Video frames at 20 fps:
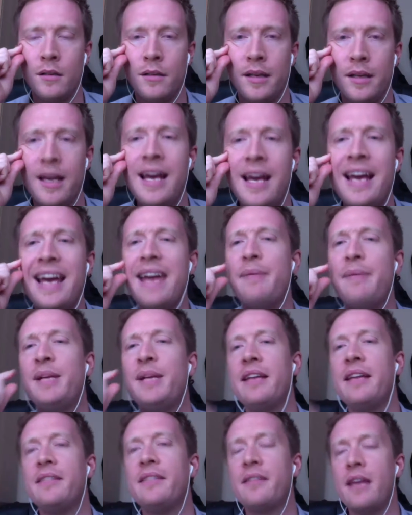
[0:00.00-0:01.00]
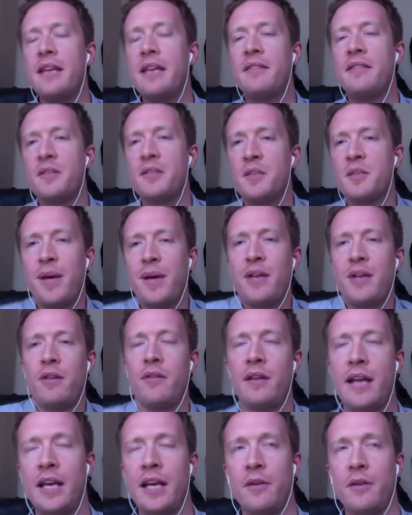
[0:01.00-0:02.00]
Yeah, I mean, it does depend on
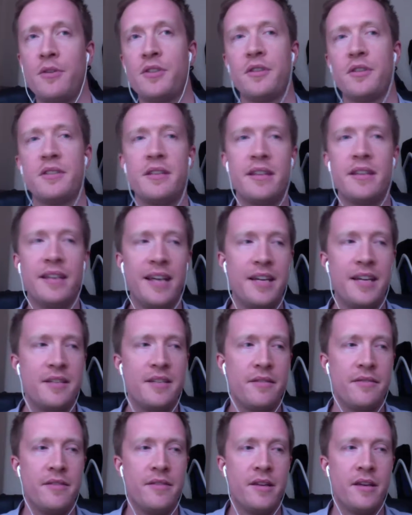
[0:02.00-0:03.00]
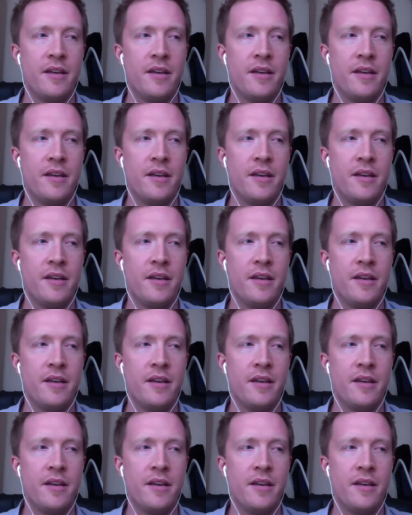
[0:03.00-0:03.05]
the language, because in the case of